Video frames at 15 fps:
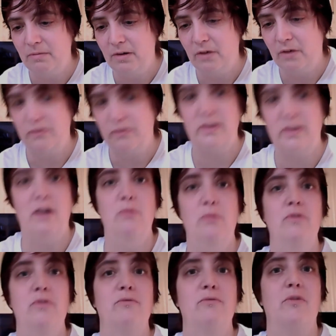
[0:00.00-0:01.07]
Obviously, I
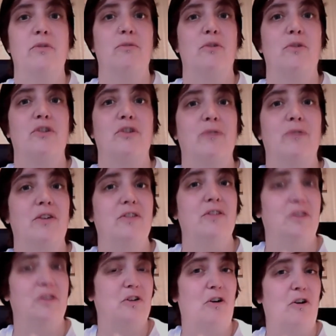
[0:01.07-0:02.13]
wasn't watching wrestling
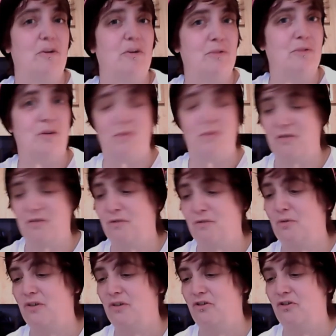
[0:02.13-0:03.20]
at the time, so I wasn't
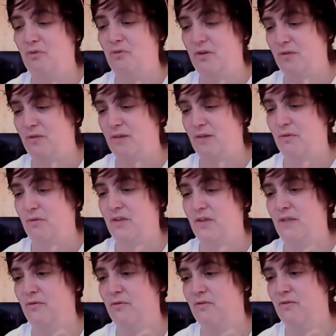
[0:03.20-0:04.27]
quite sure which one it was he
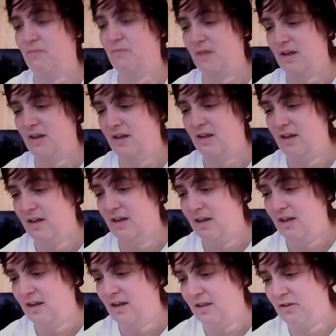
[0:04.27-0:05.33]
was
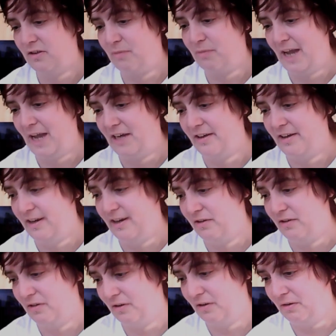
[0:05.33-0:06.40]
splatting.
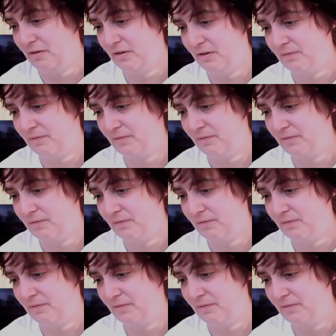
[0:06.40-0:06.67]
So,